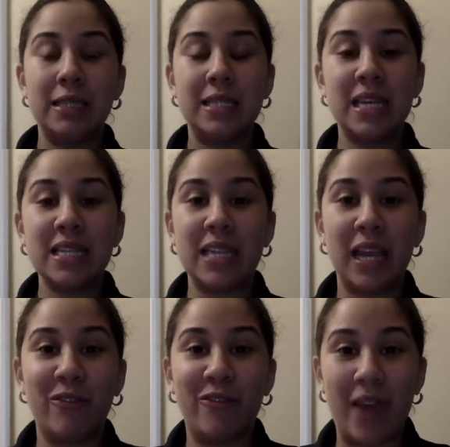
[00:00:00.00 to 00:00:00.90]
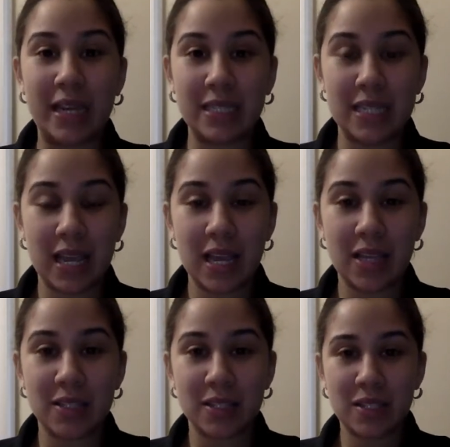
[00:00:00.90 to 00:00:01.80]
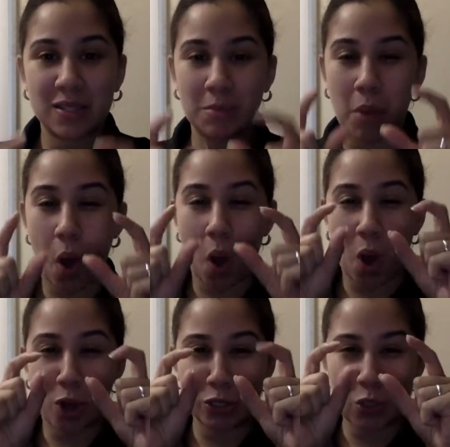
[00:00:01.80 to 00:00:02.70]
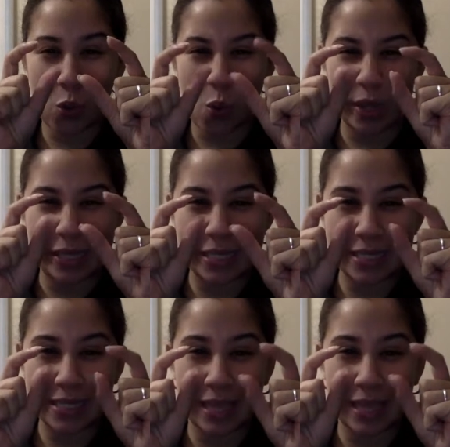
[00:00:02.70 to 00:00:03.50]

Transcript: disinfecting small toys